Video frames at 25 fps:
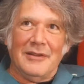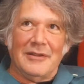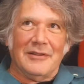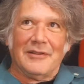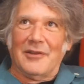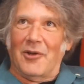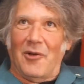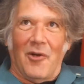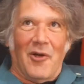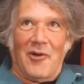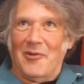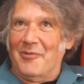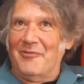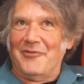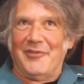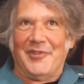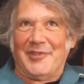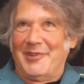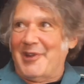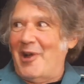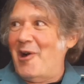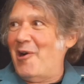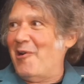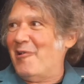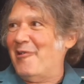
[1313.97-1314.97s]
There aren't
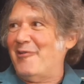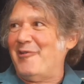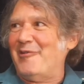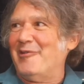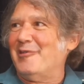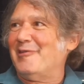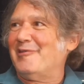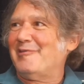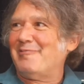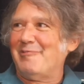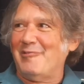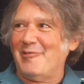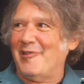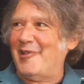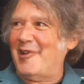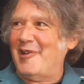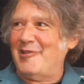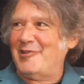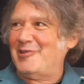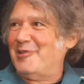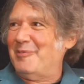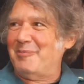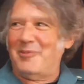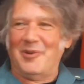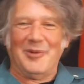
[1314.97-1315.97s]
photographers,
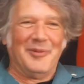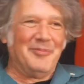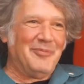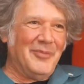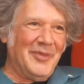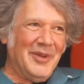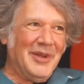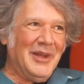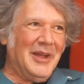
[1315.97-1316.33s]
professional, but